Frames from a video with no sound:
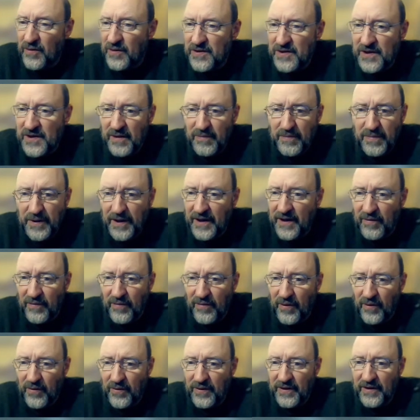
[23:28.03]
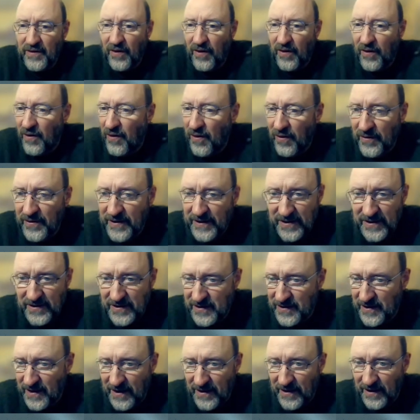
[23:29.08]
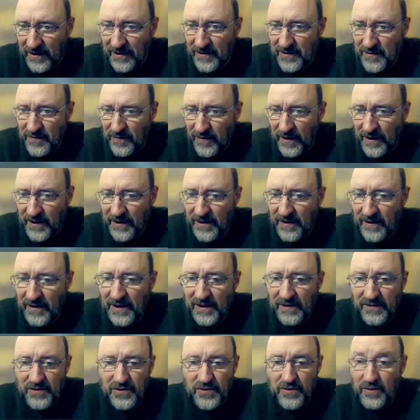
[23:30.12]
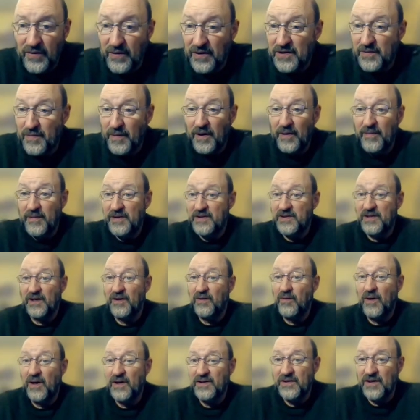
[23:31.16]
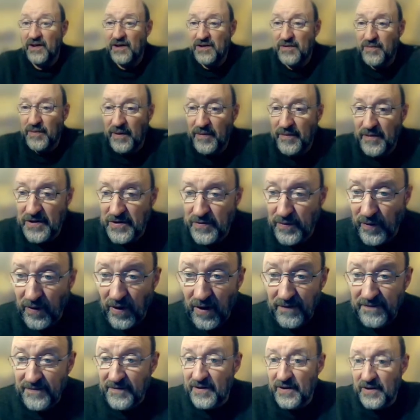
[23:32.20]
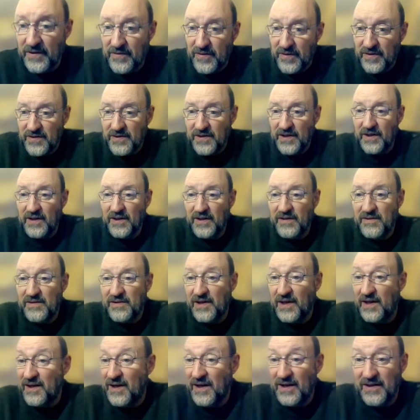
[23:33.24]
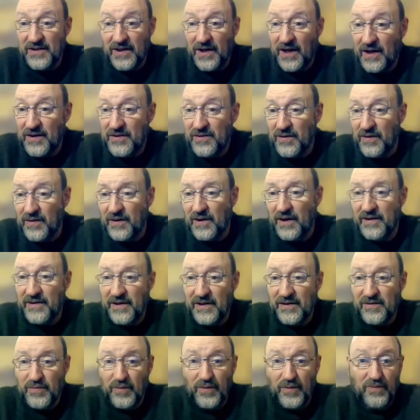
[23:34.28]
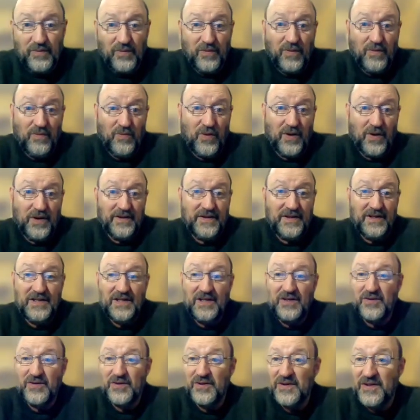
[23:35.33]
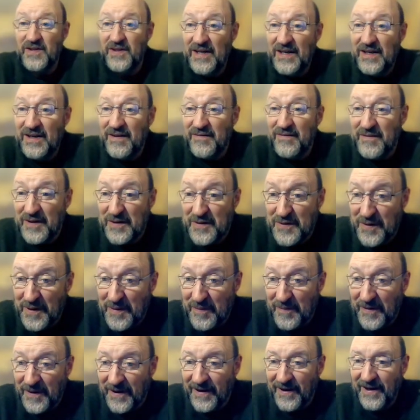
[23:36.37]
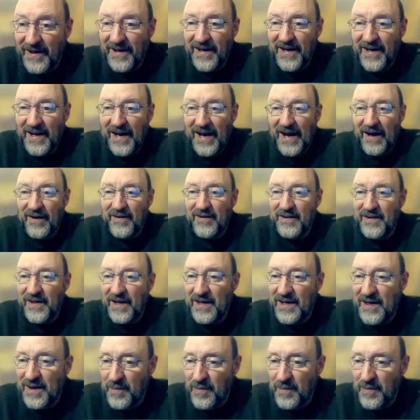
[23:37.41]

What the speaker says: course, can play a role in all these studies, right? In true experiments and quasi-experiments, we're often interested in, say, in educational context, well, what did the teachers think of the treatment? How did they